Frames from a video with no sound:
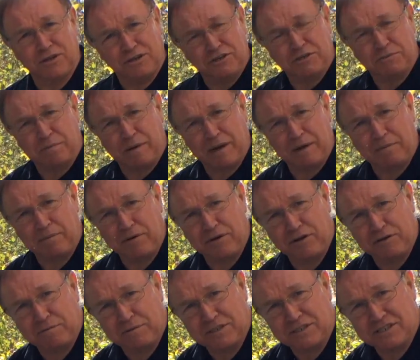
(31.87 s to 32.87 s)
newspaper
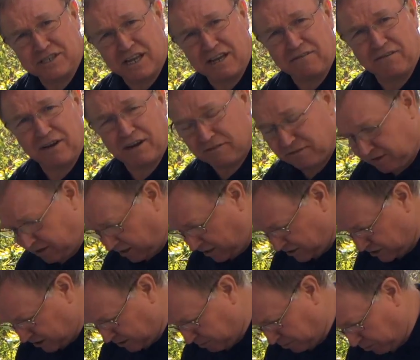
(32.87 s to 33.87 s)
you've been saving over the
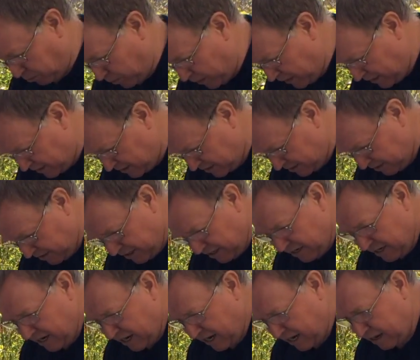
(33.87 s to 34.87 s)
last couple of weeks,
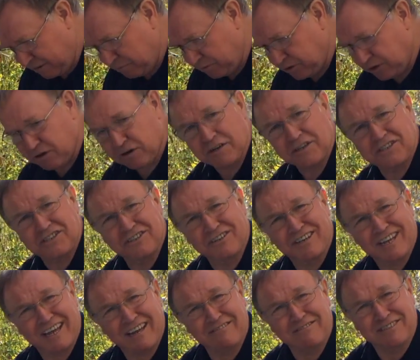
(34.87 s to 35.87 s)
and we're going to
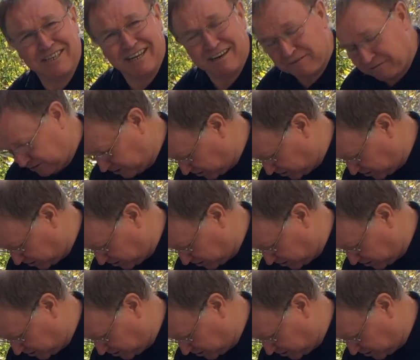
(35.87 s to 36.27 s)
count out